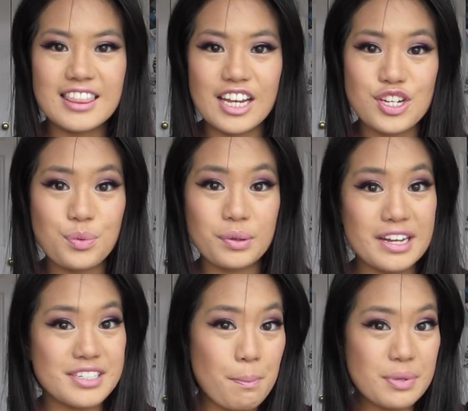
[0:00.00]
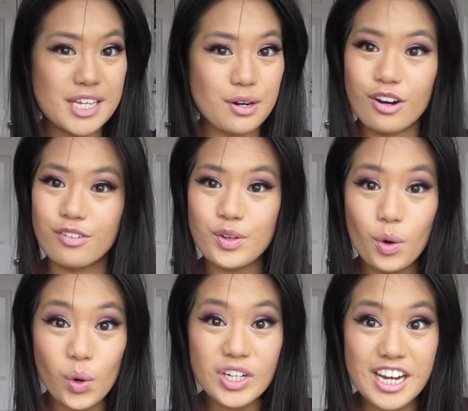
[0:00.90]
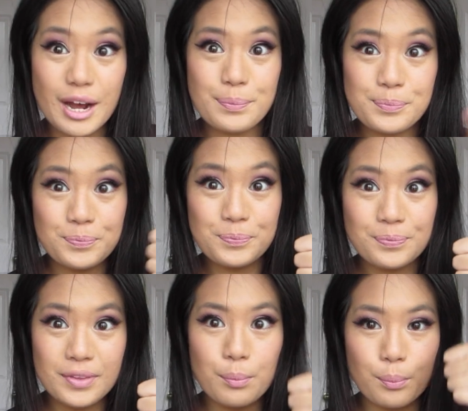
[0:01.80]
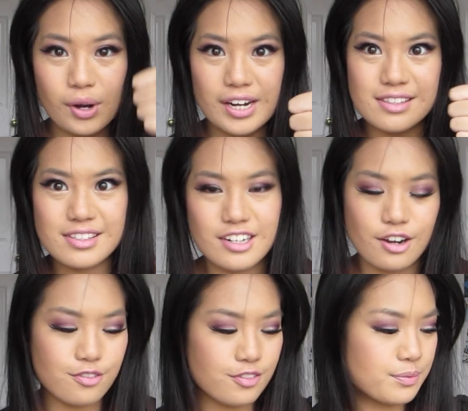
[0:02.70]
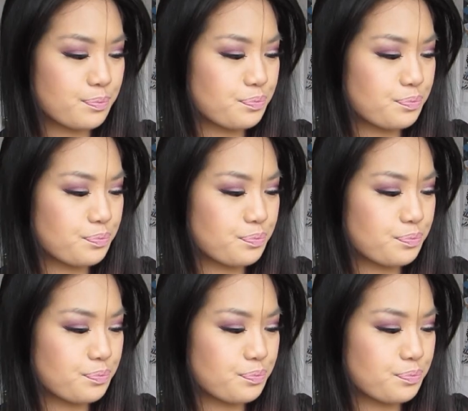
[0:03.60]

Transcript: then you will get 10% off your order. Brilliant stuff.